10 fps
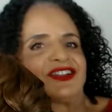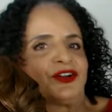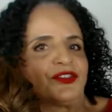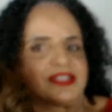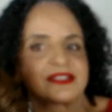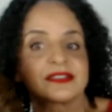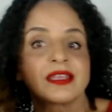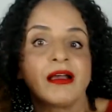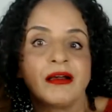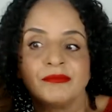got this
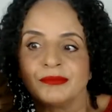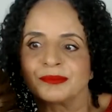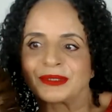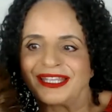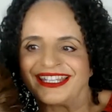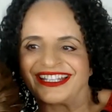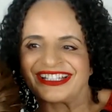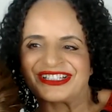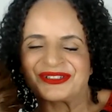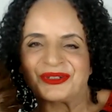tumbling,
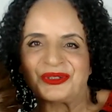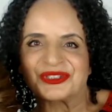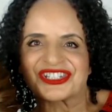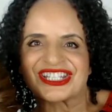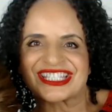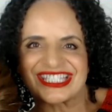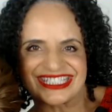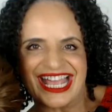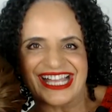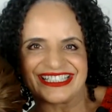gorgeous
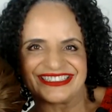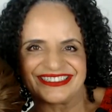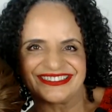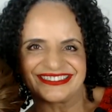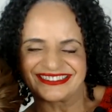style.